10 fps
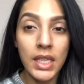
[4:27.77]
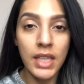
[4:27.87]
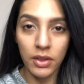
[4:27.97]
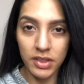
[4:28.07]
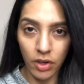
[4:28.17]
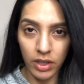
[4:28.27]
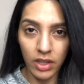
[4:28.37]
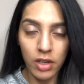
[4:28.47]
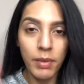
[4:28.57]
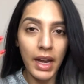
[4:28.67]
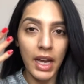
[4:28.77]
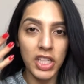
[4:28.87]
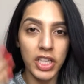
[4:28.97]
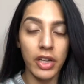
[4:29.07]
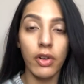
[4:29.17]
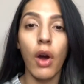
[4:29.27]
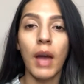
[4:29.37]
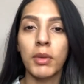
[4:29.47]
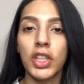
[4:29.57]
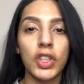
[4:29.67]
Now starting on my eyeshadow,
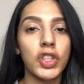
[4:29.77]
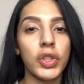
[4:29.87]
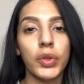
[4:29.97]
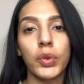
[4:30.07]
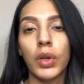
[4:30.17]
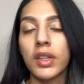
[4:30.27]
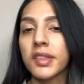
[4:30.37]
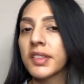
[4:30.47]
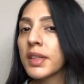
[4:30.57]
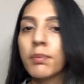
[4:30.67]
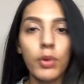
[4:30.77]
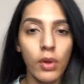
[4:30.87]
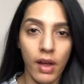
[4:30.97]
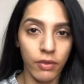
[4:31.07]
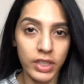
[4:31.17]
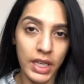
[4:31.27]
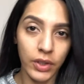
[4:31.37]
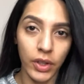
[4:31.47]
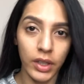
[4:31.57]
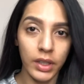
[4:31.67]
I'm going to do a simple everyday
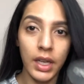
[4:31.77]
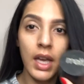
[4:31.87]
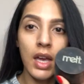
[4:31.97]
look